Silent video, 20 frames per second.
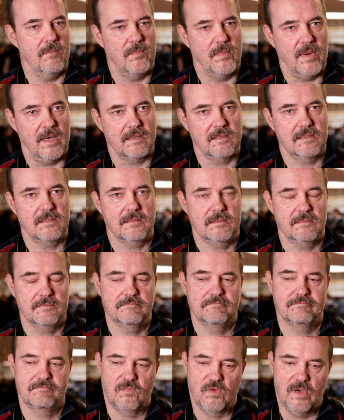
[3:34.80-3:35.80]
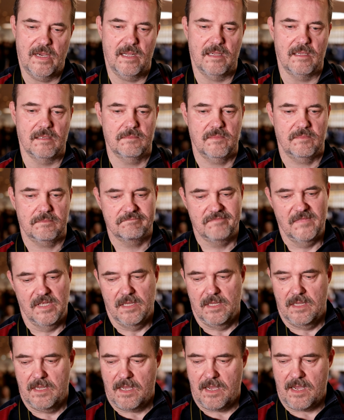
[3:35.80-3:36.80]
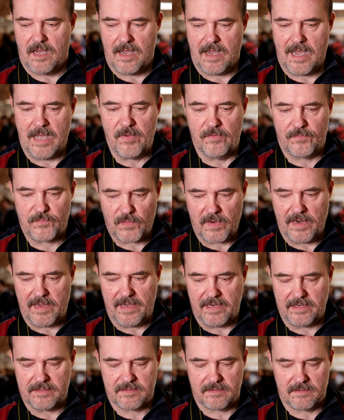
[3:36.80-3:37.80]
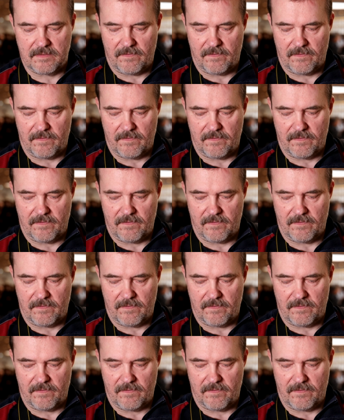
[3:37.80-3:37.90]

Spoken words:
But well, I'm afraid